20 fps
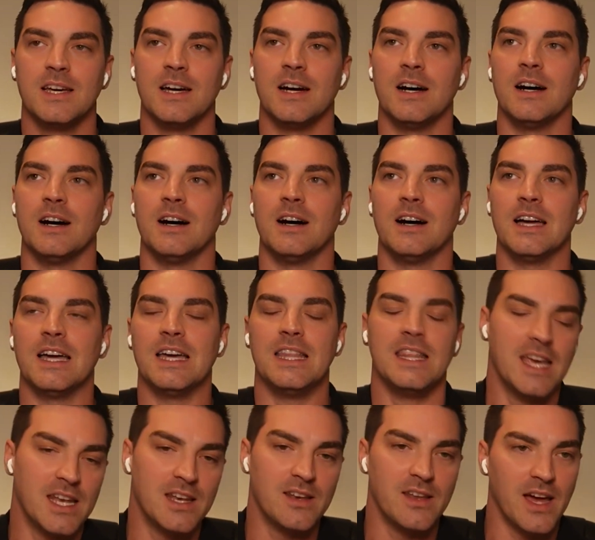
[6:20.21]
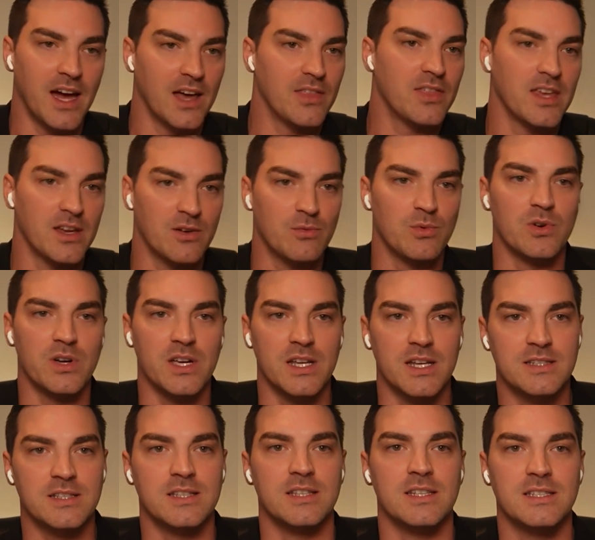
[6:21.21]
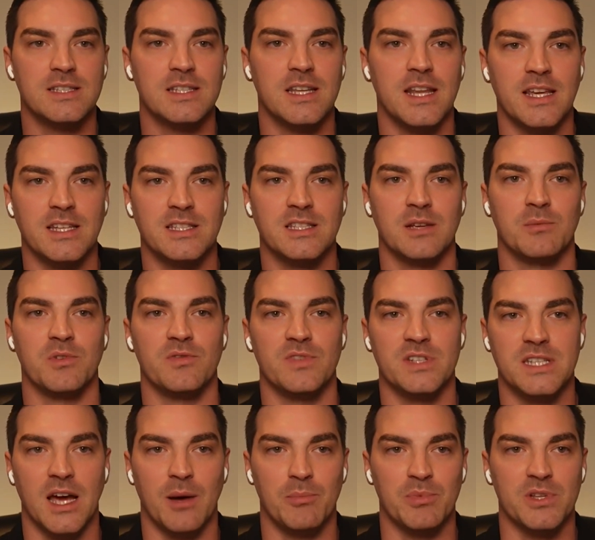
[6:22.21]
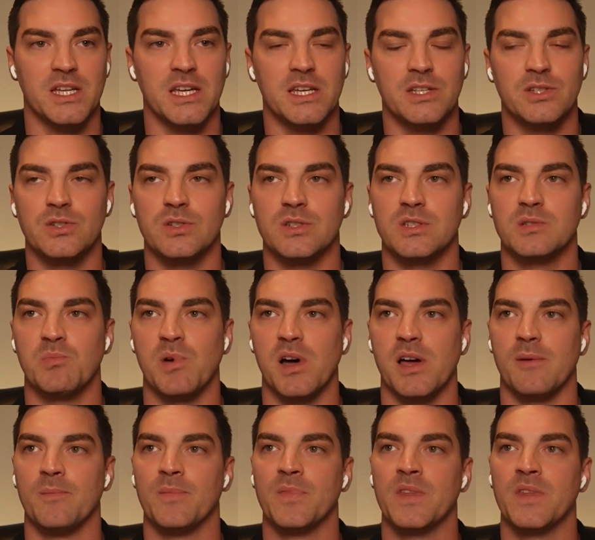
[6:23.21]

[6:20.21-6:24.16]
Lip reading: And then I think we'll get into this today, some of its applications, but